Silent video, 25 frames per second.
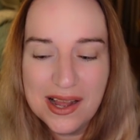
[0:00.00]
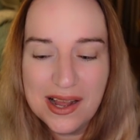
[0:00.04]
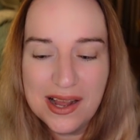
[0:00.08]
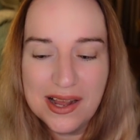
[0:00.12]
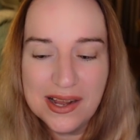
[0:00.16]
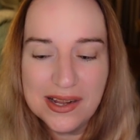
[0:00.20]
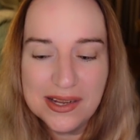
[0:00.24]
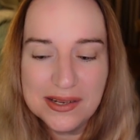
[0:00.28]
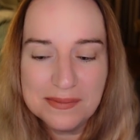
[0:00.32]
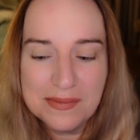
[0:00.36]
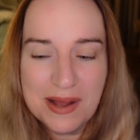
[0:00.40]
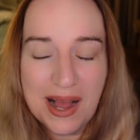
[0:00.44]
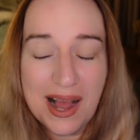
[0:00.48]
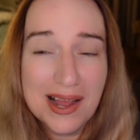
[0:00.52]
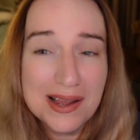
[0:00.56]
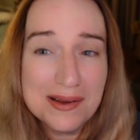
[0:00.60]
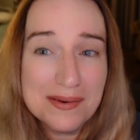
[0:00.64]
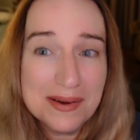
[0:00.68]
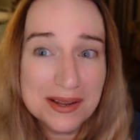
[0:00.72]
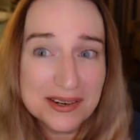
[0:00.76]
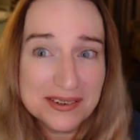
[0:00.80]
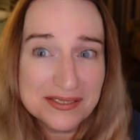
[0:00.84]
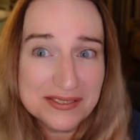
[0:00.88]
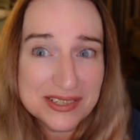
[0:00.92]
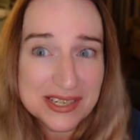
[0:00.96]
Um, I'm
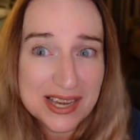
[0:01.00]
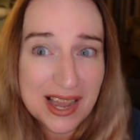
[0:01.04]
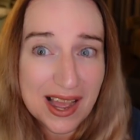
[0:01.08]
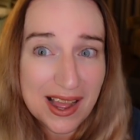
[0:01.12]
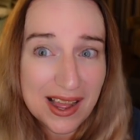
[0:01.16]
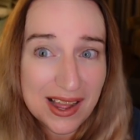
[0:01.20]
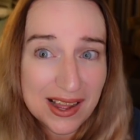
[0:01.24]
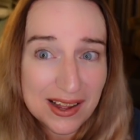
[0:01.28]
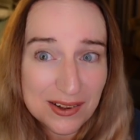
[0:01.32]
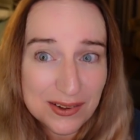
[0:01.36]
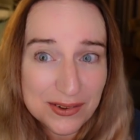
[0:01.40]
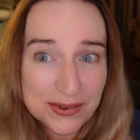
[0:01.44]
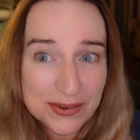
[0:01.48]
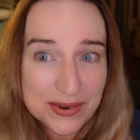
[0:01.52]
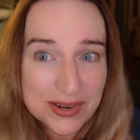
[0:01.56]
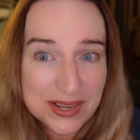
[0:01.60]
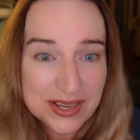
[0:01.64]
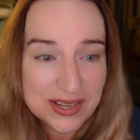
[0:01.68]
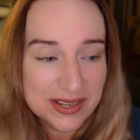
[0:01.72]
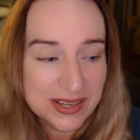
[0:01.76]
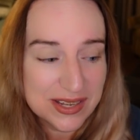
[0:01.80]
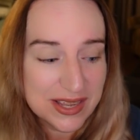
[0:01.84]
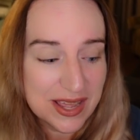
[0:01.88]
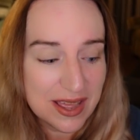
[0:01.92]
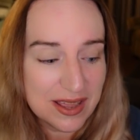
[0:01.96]
out of town
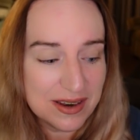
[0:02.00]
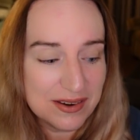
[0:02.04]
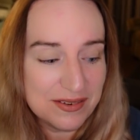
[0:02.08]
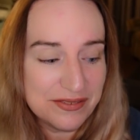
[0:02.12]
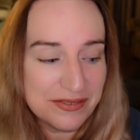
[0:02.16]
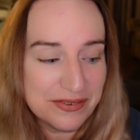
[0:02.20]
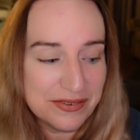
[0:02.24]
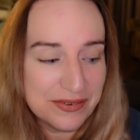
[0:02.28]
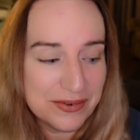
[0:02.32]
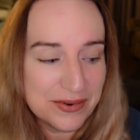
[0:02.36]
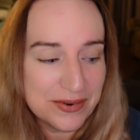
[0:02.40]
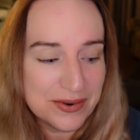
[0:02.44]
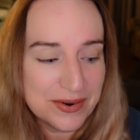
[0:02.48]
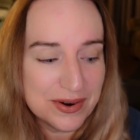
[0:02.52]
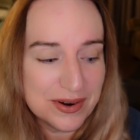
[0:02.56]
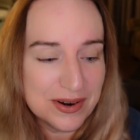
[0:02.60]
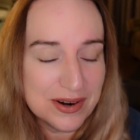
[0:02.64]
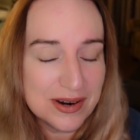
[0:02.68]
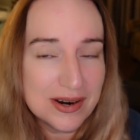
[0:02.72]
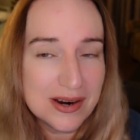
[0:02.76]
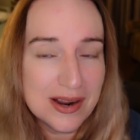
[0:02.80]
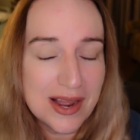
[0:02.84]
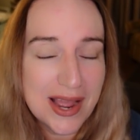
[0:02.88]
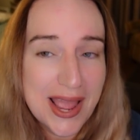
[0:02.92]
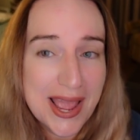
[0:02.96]
again
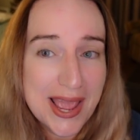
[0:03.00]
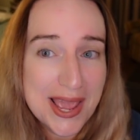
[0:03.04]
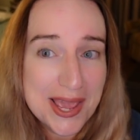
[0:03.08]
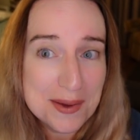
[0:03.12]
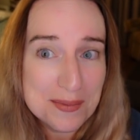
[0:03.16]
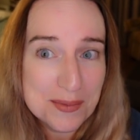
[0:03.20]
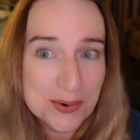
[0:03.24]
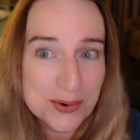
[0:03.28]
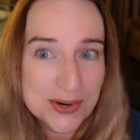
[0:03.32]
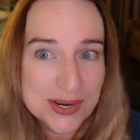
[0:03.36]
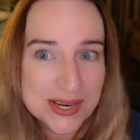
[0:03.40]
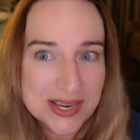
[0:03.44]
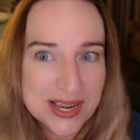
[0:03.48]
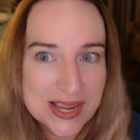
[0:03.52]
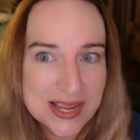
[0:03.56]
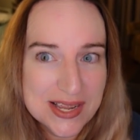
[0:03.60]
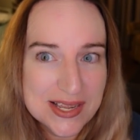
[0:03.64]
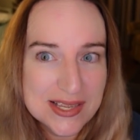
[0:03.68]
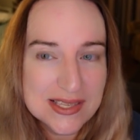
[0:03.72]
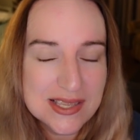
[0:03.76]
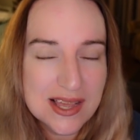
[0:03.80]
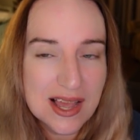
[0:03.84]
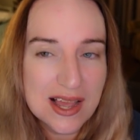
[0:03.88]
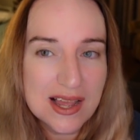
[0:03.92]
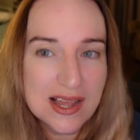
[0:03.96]
for eight more
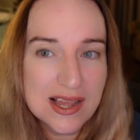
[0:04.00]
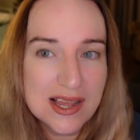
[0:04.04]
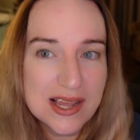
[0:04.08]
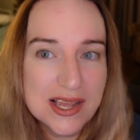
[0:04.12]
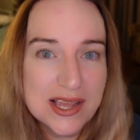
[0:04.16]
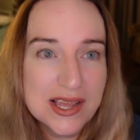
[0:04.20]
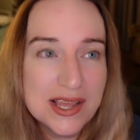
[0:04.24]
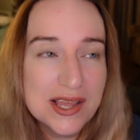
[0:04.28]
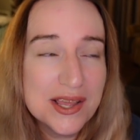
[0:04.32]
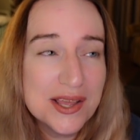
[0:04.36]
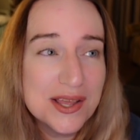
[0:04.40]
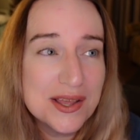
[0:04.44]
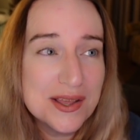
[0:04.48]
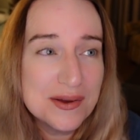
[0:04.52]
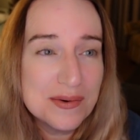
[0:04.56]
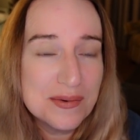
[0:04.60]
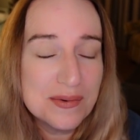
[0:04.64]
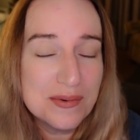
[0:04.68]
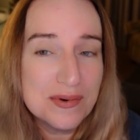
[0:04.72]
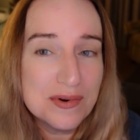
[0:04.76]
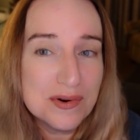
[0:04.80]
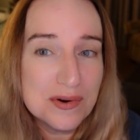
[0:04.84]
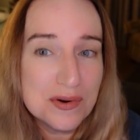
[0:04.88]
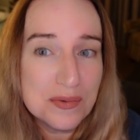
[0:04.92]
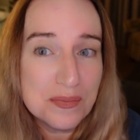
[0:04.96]
days. I
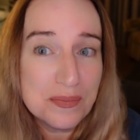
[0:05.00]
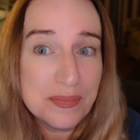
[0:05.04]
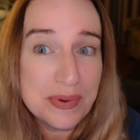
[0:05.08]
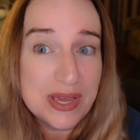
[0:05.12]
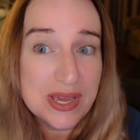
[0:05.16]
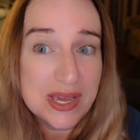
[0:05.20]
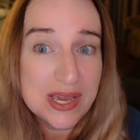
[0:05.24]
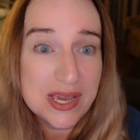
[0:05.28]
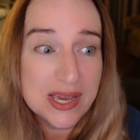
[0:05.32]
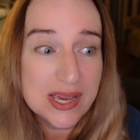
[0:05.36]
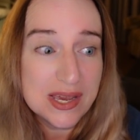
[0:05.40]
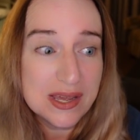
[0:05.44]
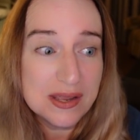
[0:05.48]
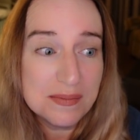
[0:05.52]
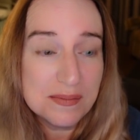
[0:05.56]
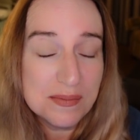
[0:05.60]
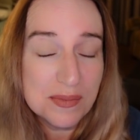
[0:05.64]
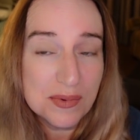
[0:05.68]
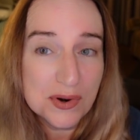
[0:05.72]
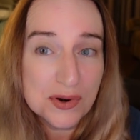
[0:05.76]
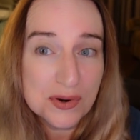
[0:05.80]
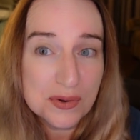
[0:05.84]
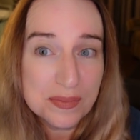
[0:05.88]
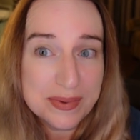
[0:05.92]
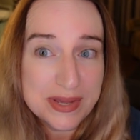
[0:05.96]
will be in
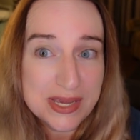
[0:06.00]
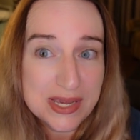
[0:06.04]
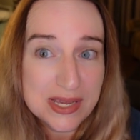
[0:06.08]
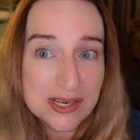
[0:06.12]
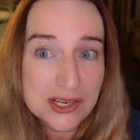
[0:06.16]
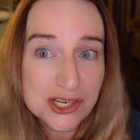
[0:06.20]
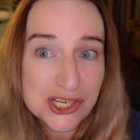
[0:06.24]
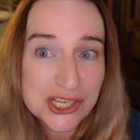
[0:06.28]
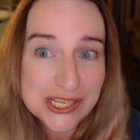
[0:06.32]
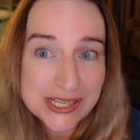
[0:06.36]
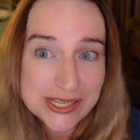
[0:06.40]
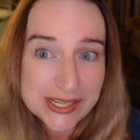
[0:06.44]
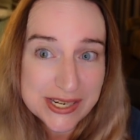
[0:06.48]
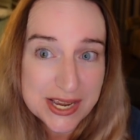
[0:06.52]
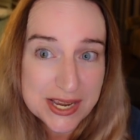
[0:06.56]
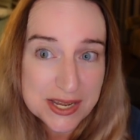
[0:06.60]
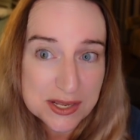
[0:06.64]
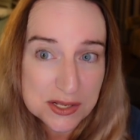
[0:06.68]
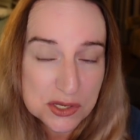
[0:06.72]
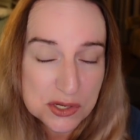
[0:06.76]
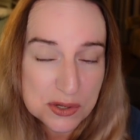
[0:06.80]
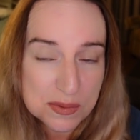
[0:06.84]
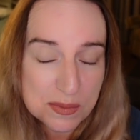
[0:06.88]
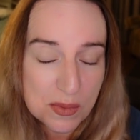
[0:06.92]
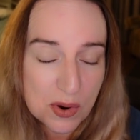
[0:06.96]
Myrtle Beach today
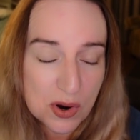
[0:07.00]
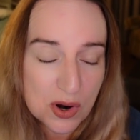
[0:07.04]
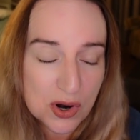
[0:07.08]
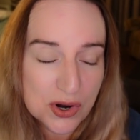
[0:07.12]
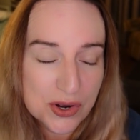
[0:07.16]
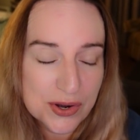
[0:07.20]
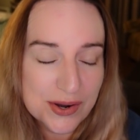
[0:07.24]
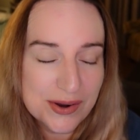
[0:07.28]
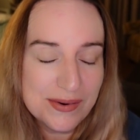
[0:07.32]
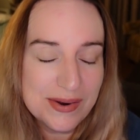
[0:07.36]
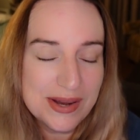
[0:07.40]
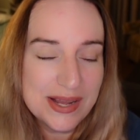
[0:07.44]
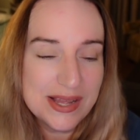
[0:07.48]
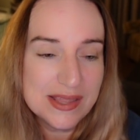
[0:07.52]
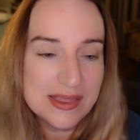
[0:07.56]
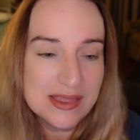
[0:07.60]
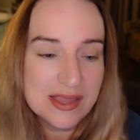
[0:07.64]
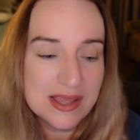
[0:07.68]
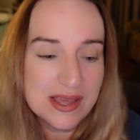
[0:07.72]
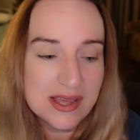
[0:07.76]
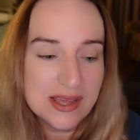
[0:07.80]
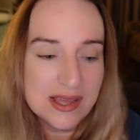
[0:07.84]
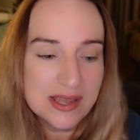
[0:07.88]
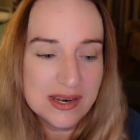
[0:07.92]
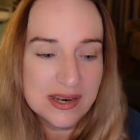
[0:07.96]
and tomorrow, and
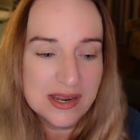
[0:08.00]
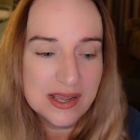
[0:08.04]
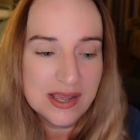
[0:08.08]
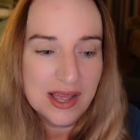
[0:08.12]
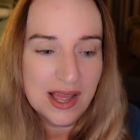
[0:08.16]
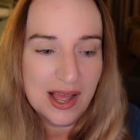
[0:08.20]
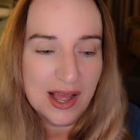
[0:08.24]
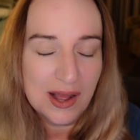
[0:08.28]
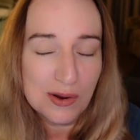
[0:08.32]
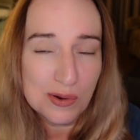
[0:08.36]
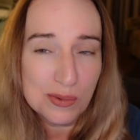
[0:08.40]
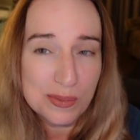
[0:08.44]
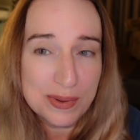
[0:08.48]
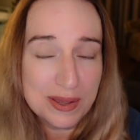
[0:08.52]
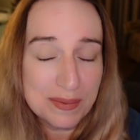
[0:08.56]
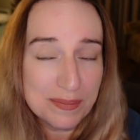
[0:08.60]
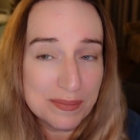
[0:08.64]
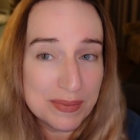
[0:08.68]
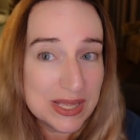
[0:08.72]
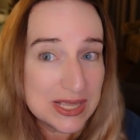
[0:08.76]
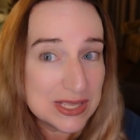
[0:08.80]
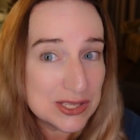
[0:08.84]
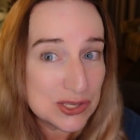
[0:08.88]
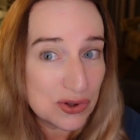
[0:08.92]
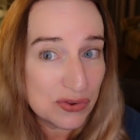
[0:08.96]
then I'll be in
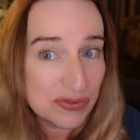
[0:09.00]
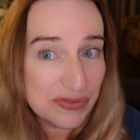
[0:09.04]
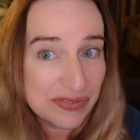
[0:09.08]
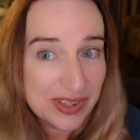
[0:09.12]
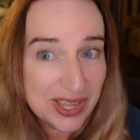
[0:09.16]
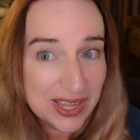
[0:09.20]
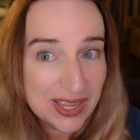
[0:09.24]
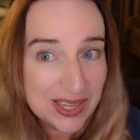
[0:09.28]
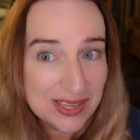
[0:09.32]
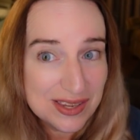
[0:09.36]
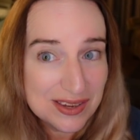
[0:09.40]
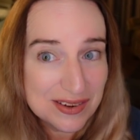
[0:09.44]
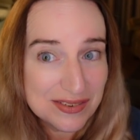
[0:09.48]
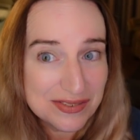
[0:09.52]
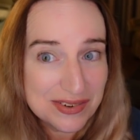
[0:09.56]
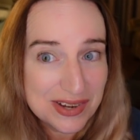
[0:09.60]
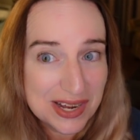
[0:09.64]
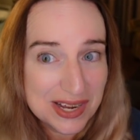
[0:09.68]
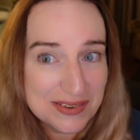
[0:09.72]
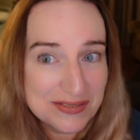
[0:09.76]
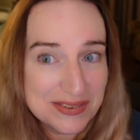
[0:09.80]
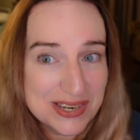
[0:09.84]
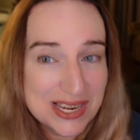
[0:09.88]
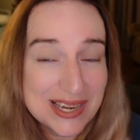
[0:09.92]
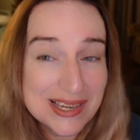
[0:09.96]
Pennsylvania
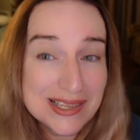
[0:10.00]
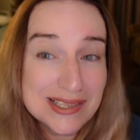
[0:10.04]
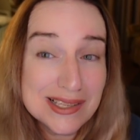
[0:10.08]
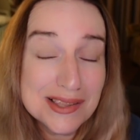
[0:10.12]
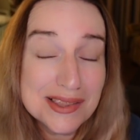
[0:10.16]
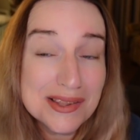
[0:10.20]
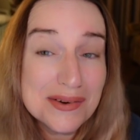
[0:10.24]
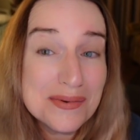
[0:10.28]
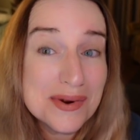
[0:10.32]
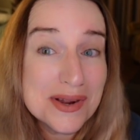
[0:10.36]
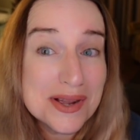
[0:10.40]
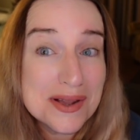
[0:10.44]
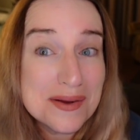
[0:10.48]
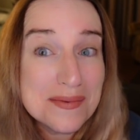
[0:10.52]
five days, and then we're